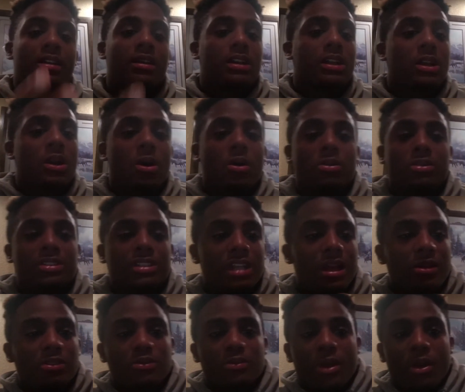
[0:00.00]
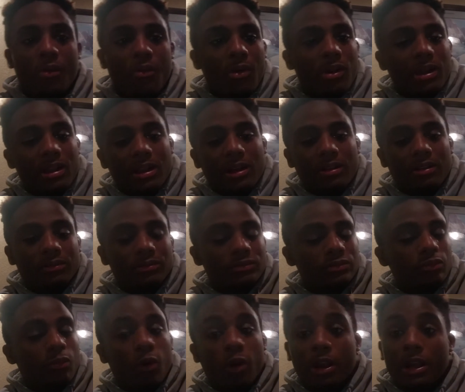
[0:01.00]
Coach, here's my
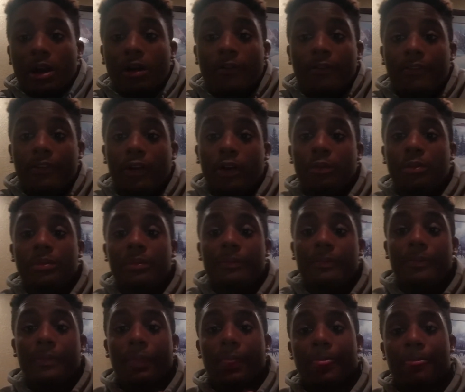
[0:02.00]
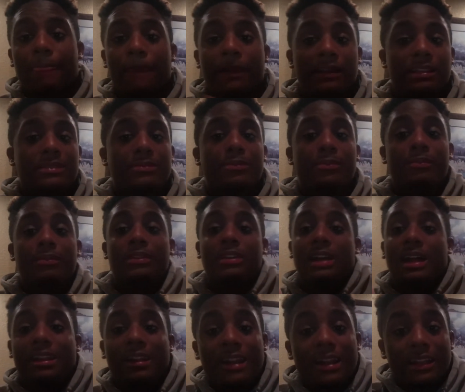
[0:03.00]
workout film. That's
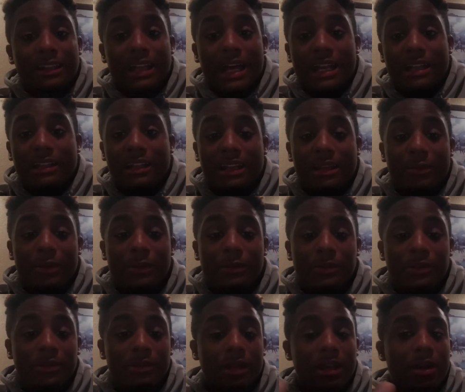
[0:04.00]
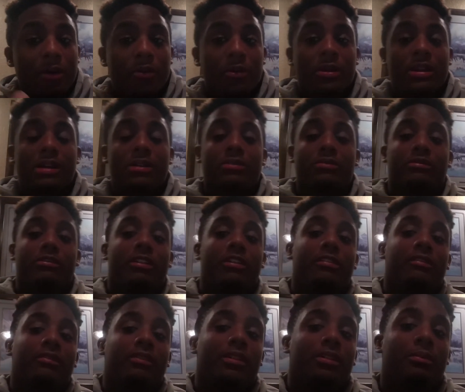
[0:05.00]
not a lot of people do that. Workout and running
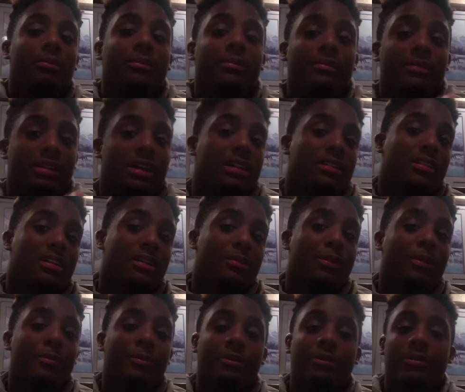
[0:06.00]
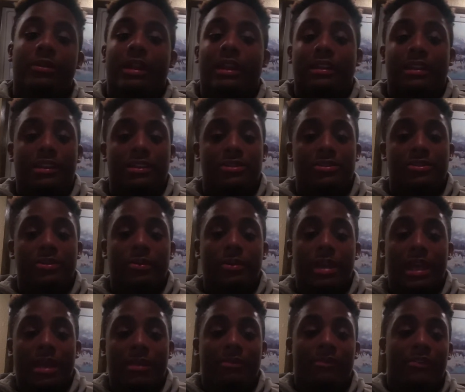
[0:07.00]
film. Not a lot of people do that. They just do
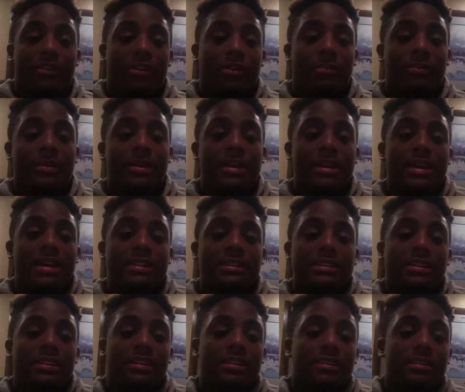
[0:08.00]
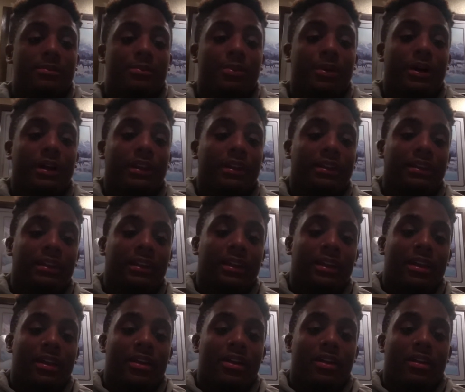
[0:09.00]
game film. But
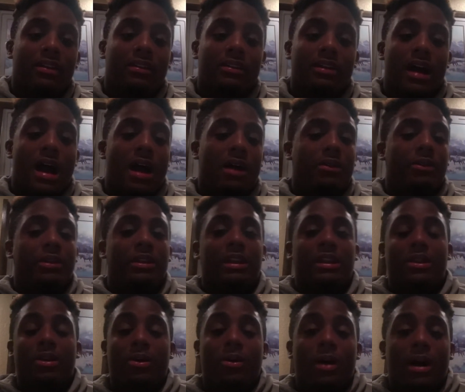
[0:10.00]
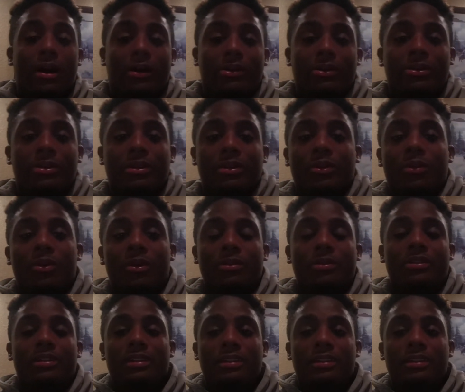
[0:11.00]
how do they know how you're gonna work?